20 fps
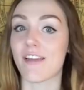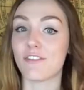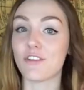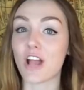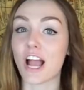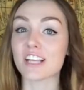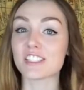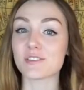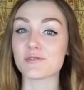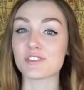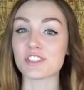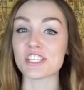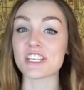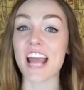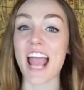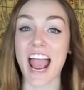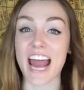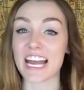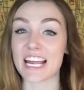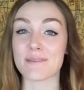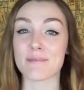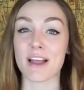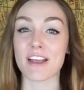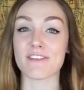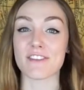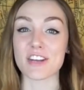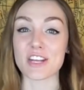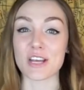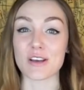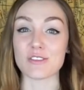If you guys have seen any of my
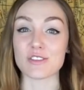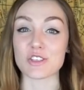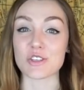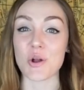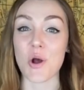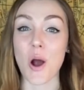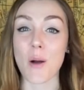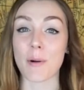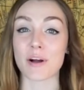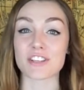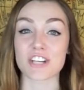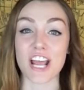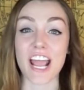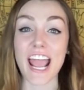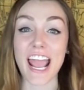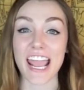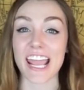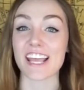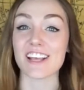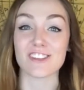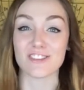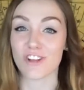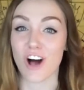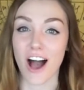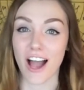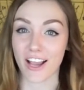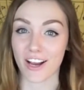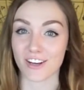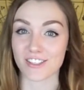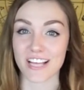videos, you know how much I hate
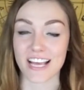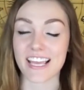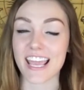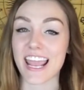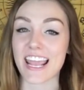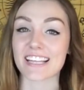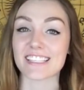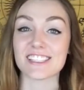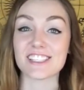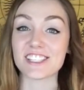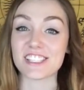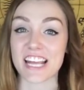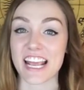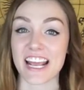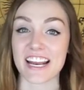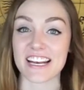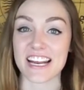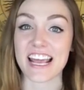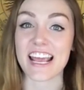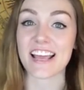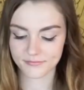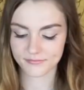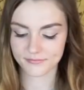liars. I can't stand it.